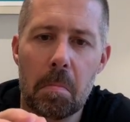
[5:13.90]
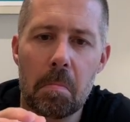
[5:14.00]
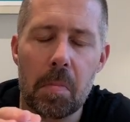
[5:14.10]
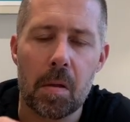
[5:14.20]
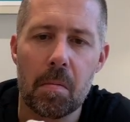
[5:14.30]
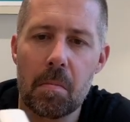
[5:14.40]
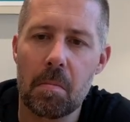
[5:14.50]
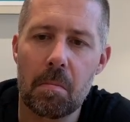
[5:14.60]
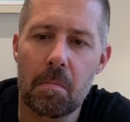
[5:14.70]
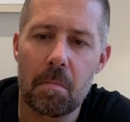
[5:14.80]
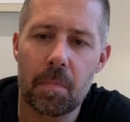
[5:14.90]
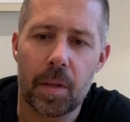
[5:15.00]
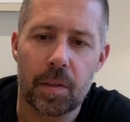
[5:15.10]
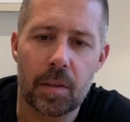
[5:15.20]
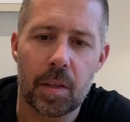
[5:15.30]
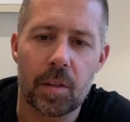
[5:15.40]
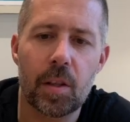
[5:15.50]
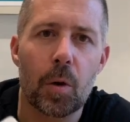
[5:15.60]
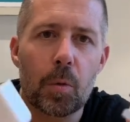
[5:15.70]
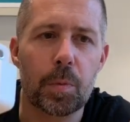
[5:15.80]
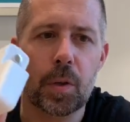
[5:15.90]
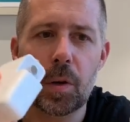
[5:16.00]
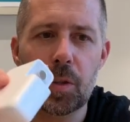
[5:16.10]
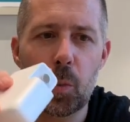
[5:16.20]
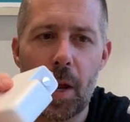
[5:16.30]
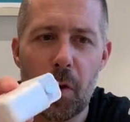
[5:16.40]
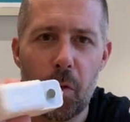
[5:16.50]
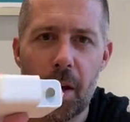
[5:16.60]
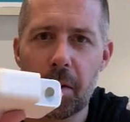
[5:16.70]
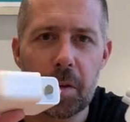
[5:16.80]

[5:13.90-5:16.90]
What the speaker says: But there's no signs of wear on that.